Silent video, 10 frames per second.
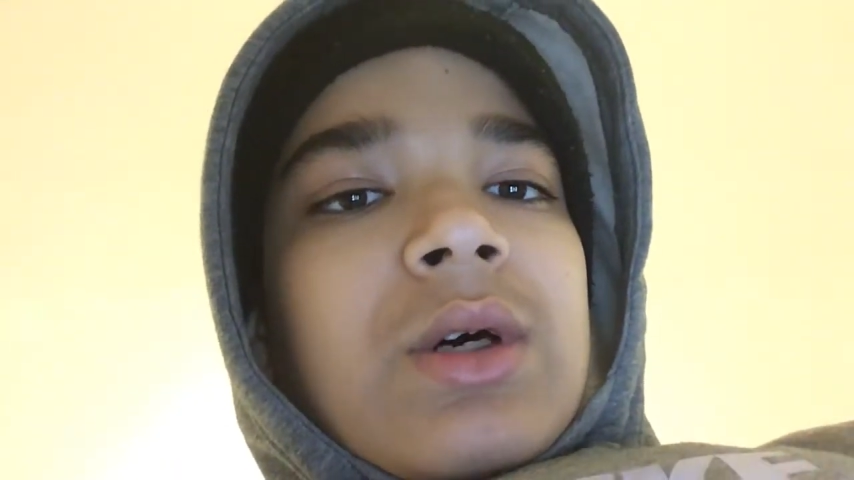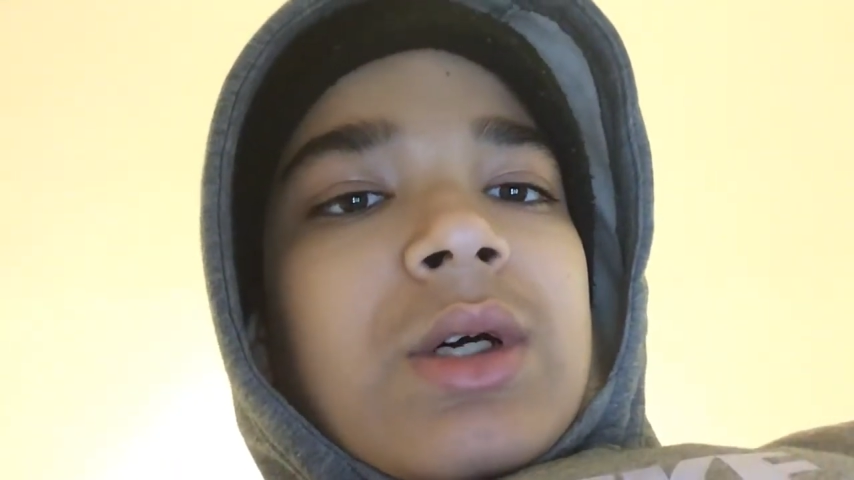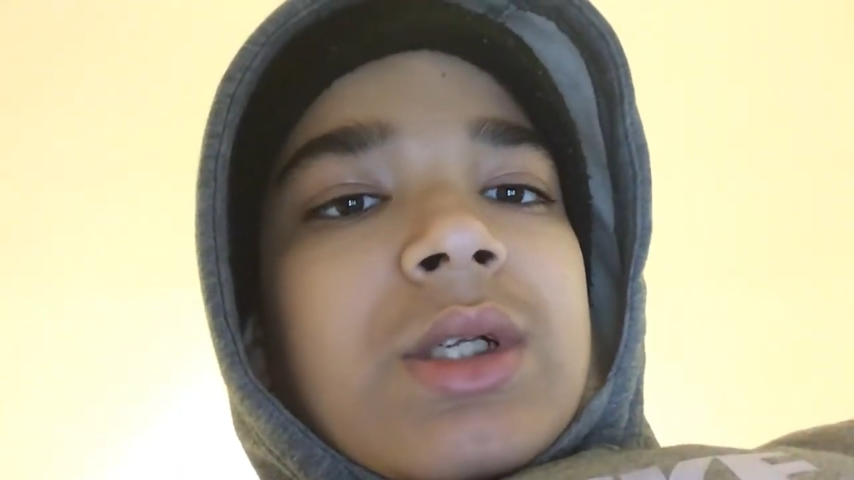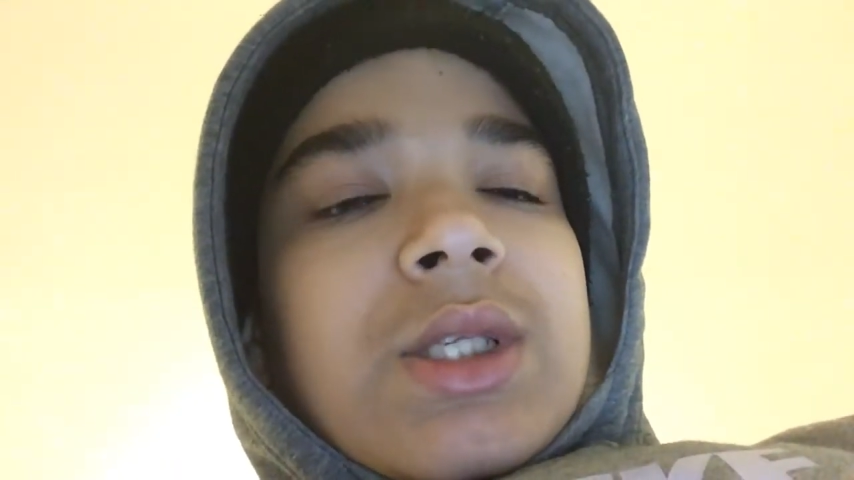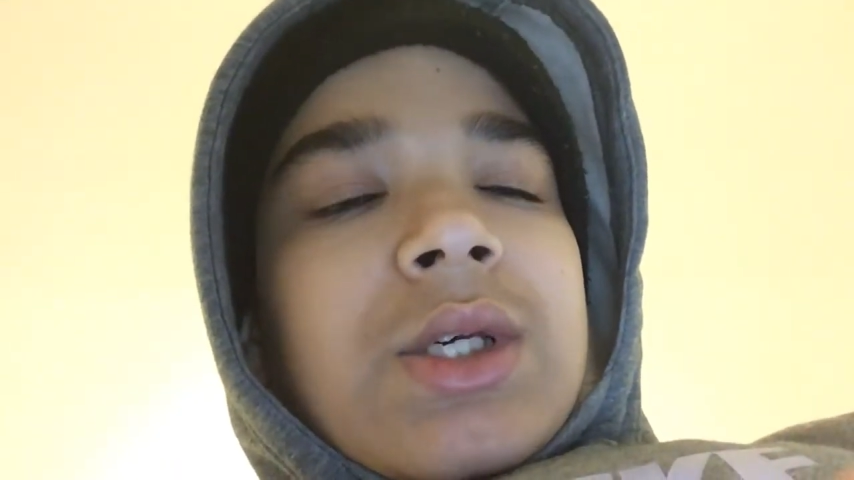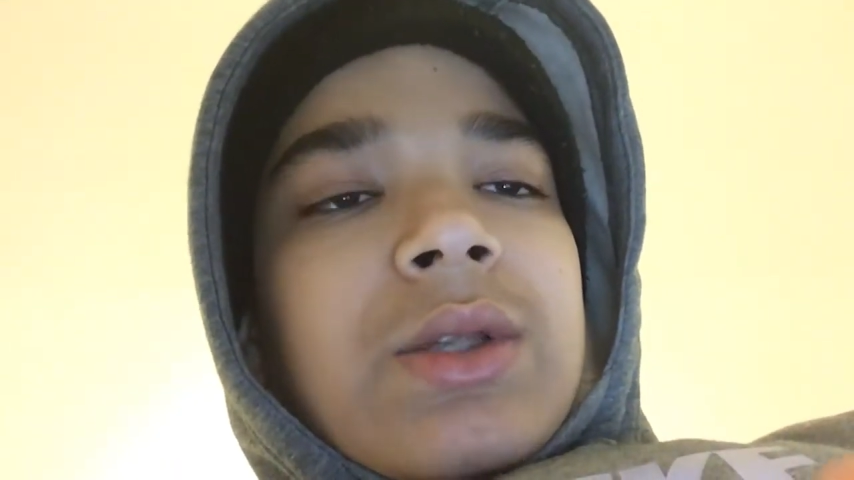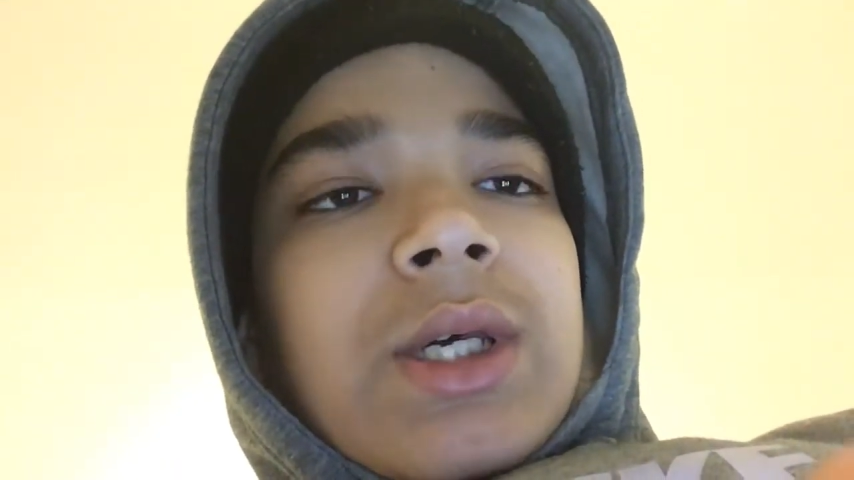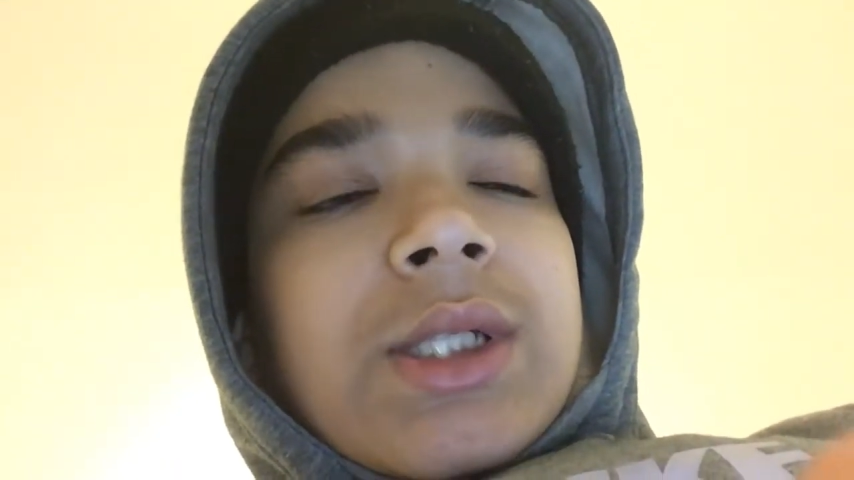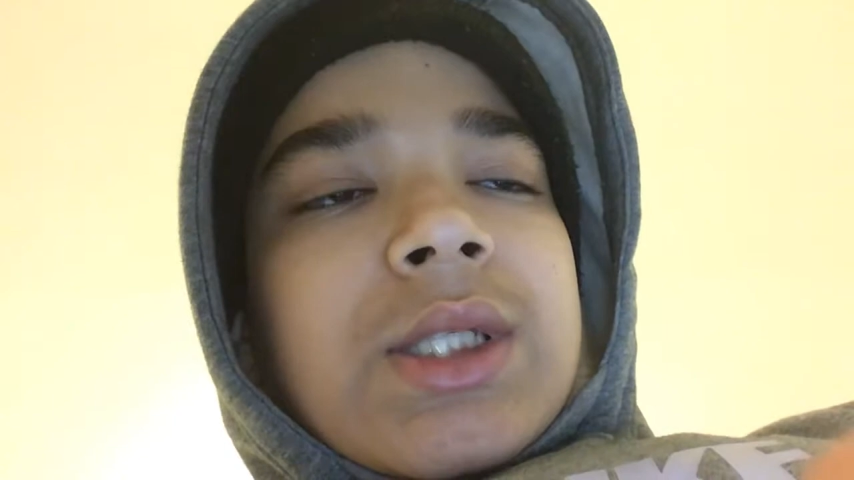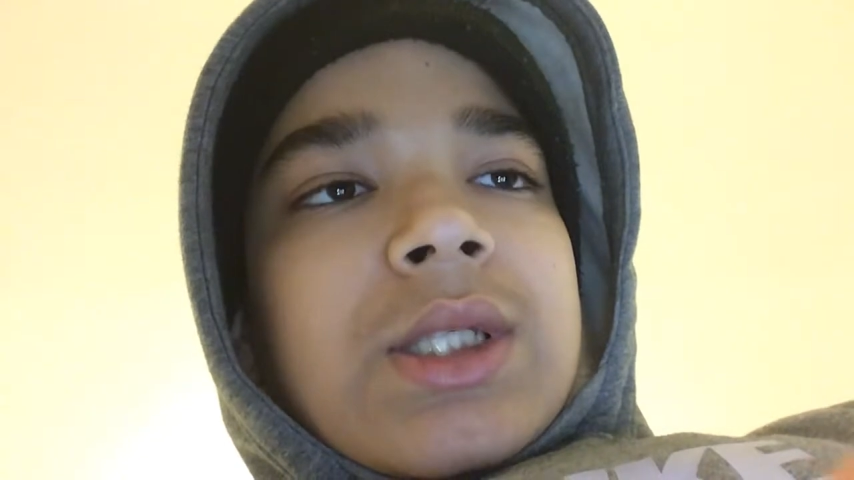until
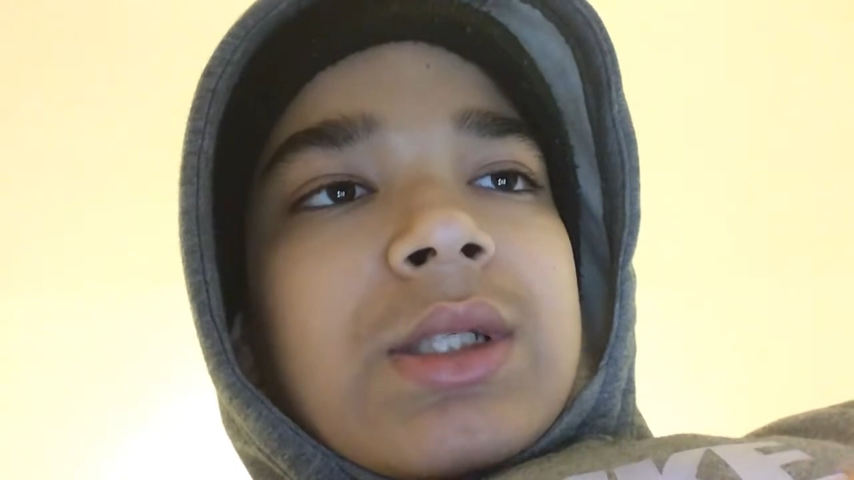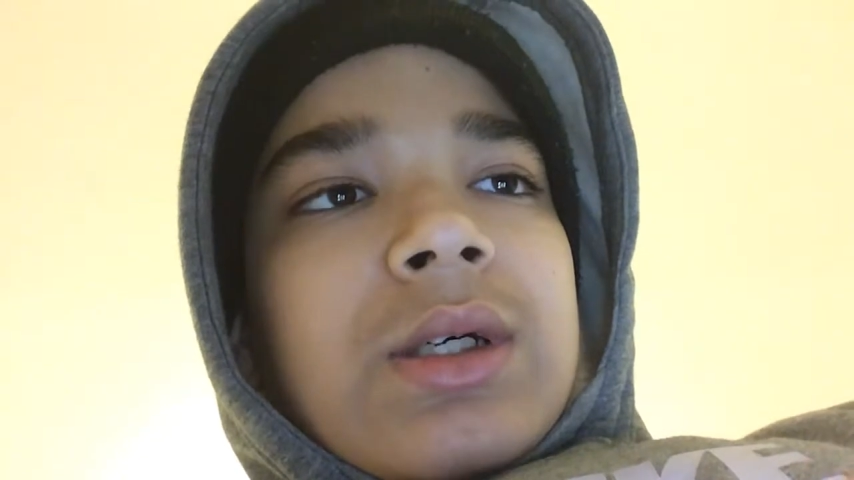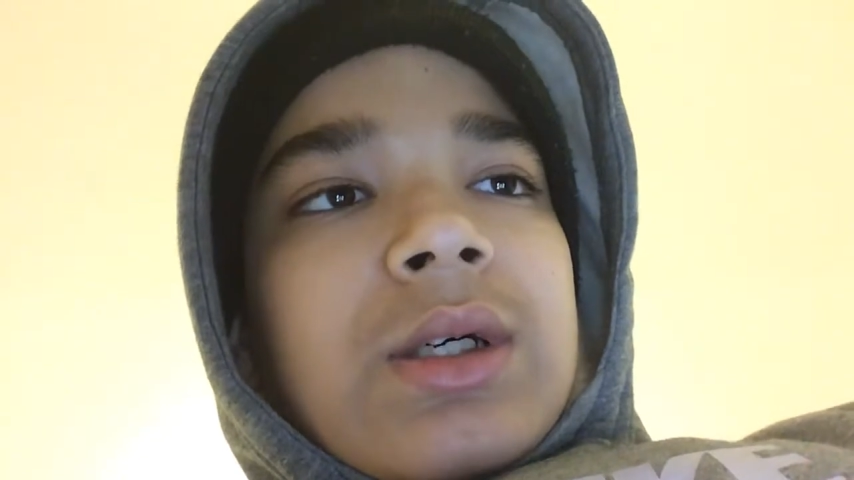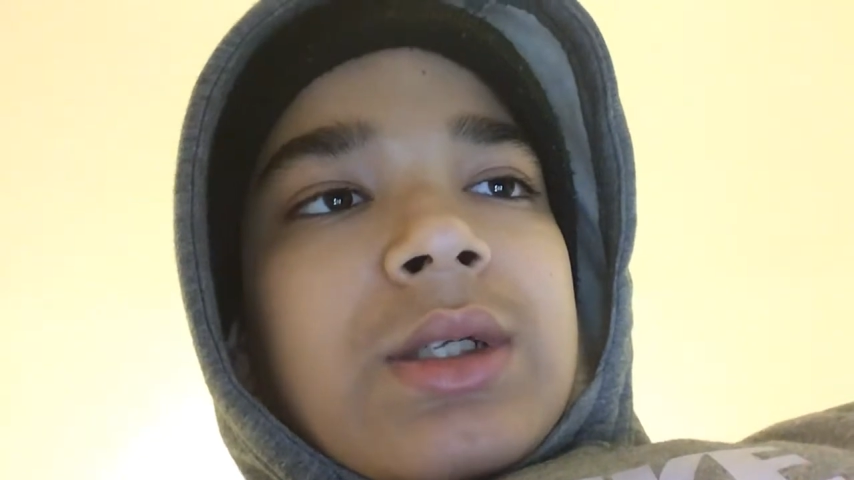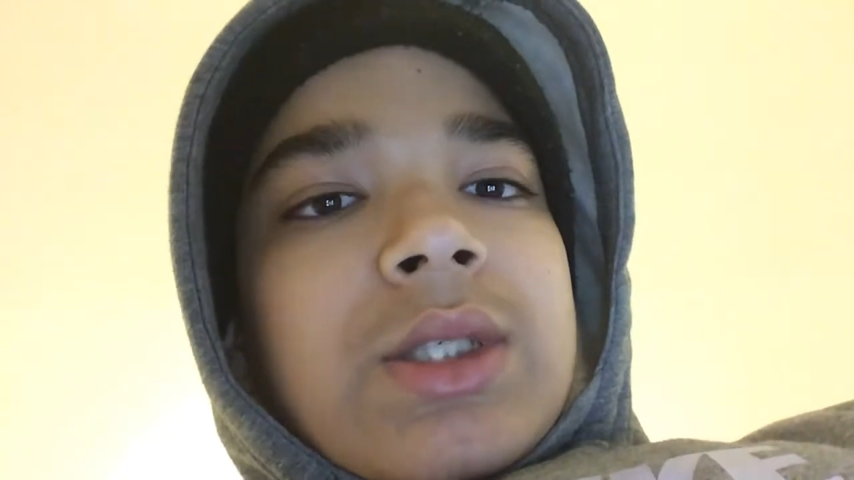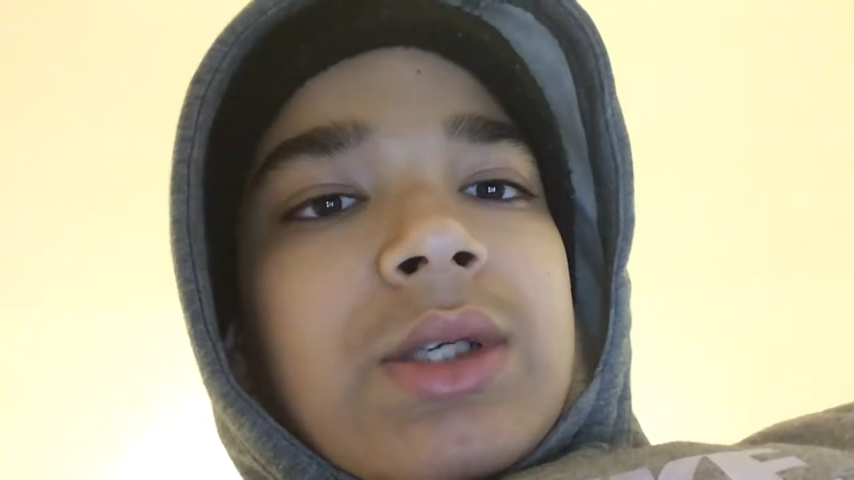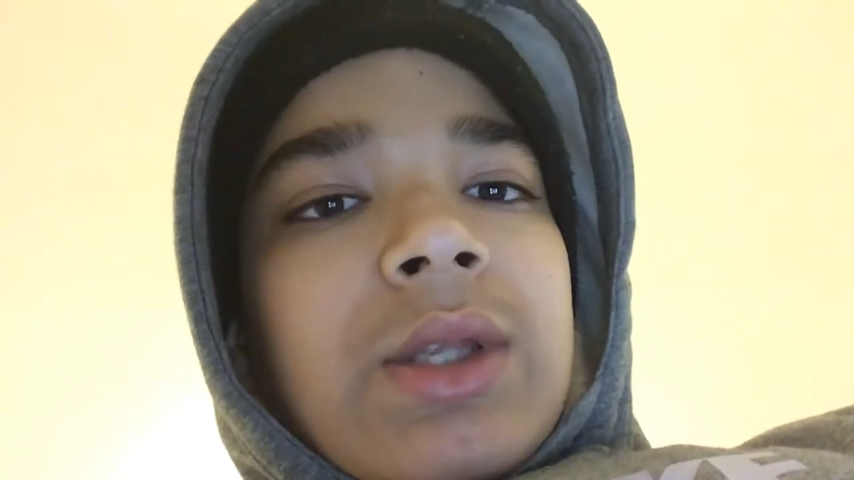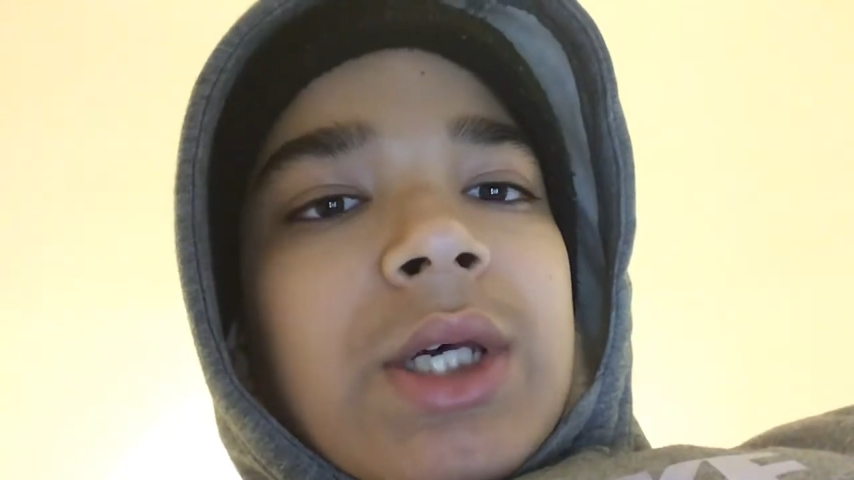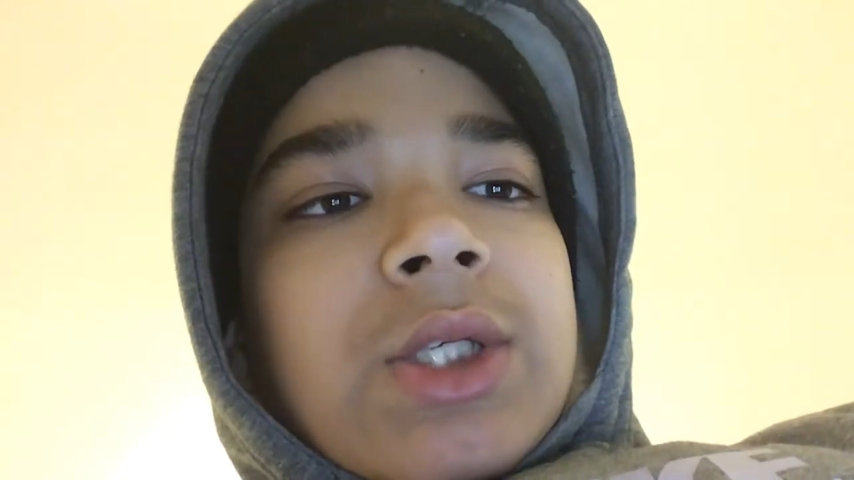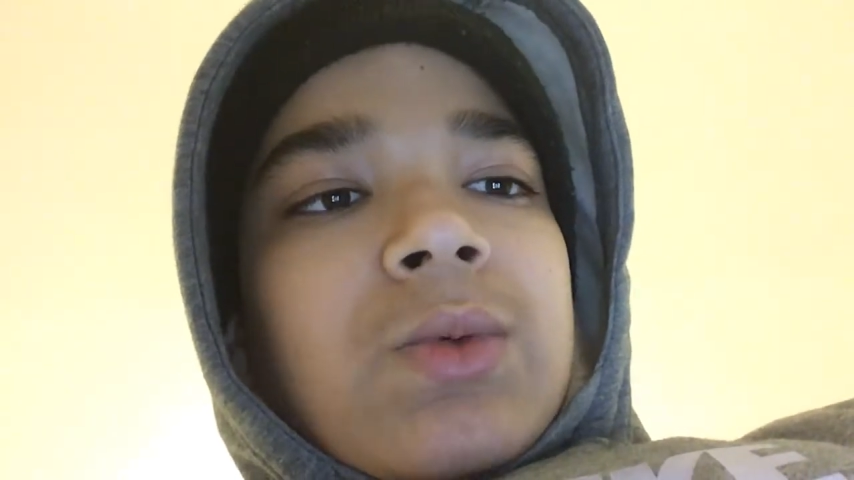next, until
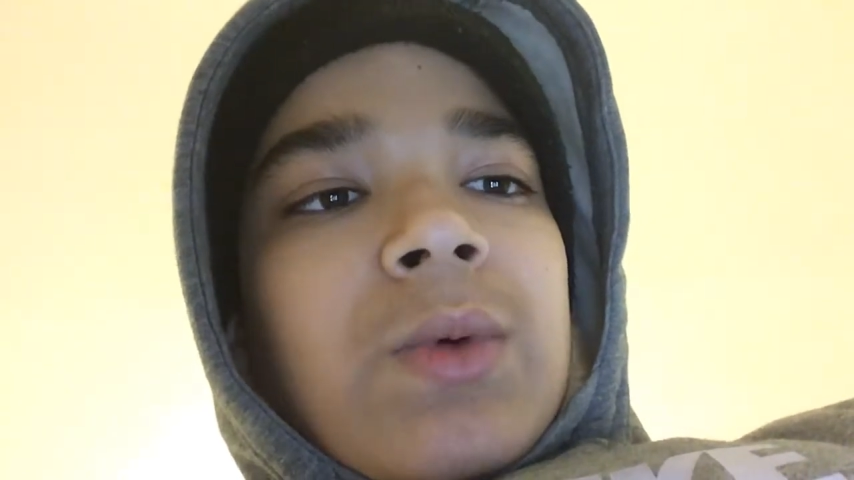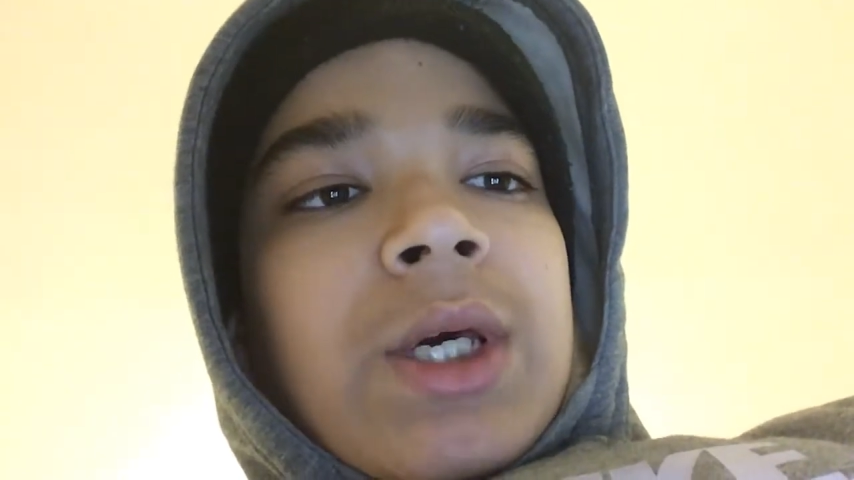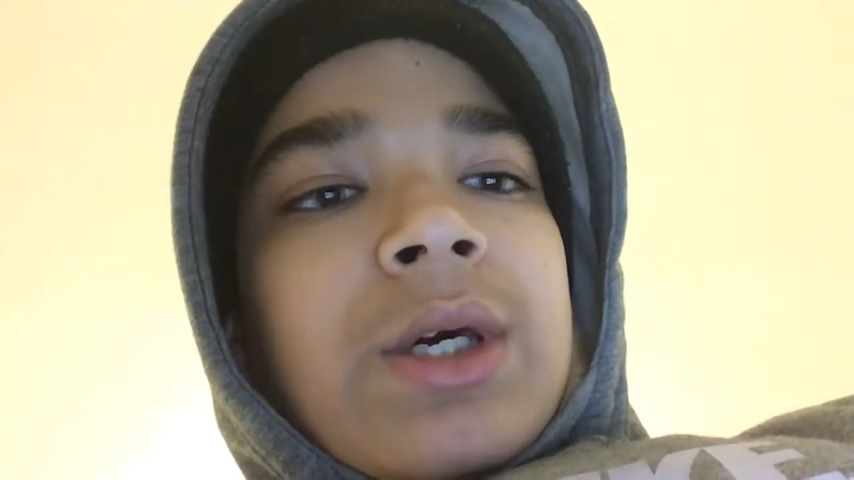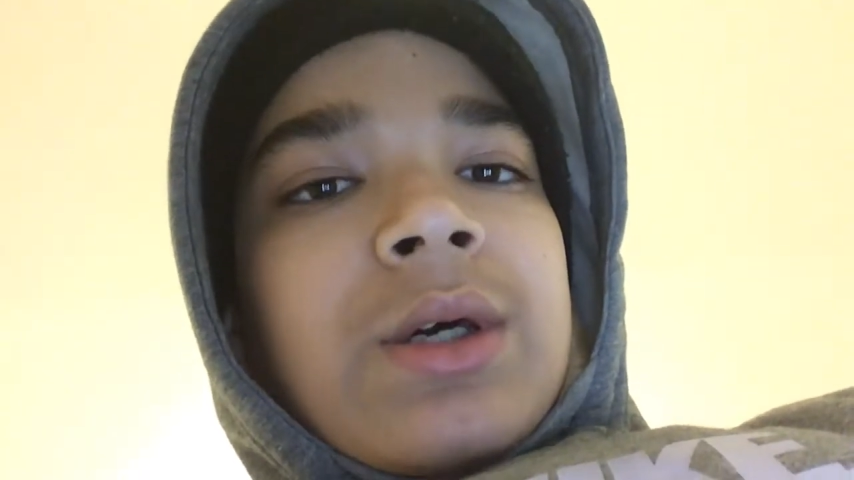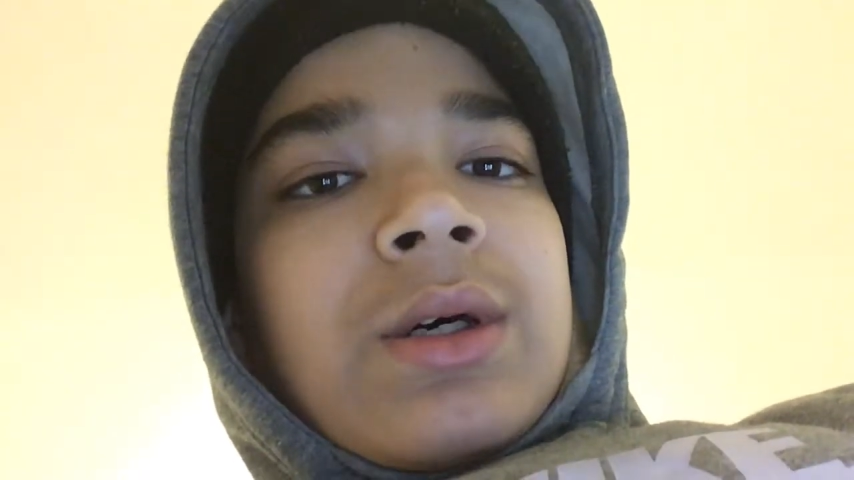next week.